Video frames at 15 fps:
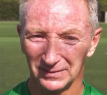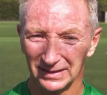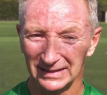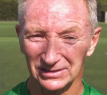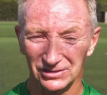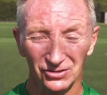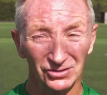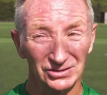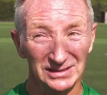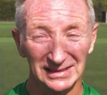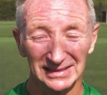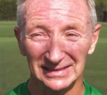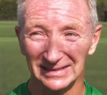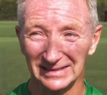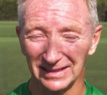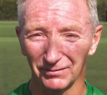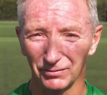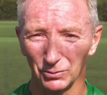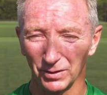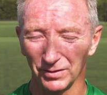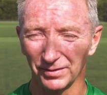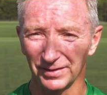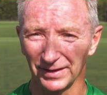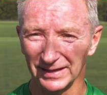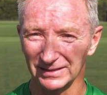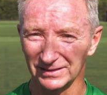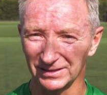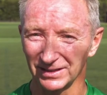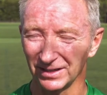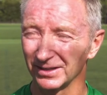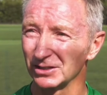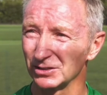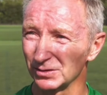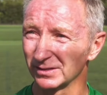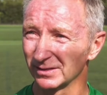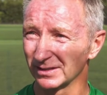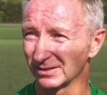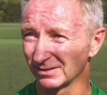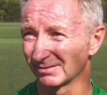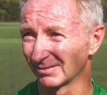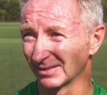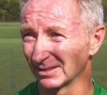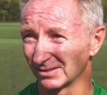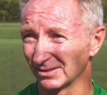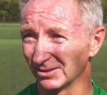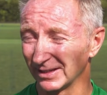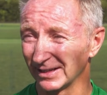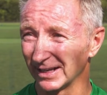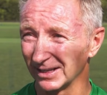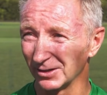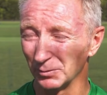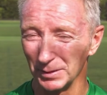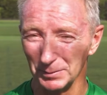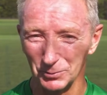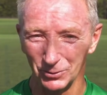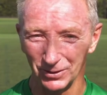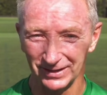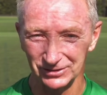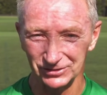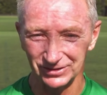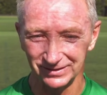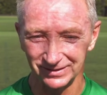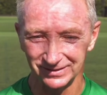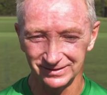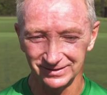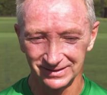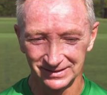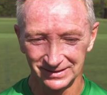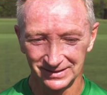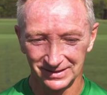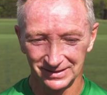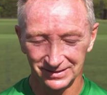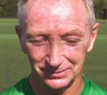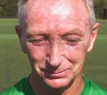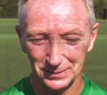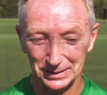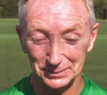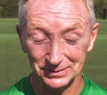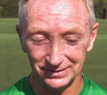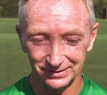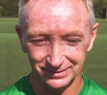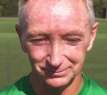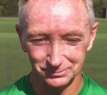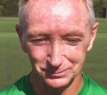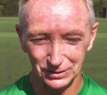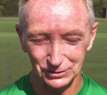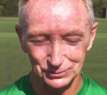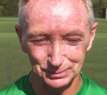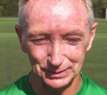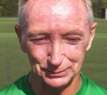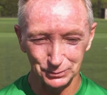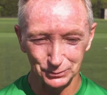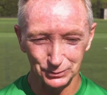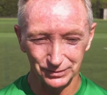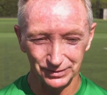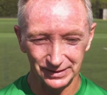It's not as easy as everyone thinks. You know, you need a little bit more energy than maybe most people would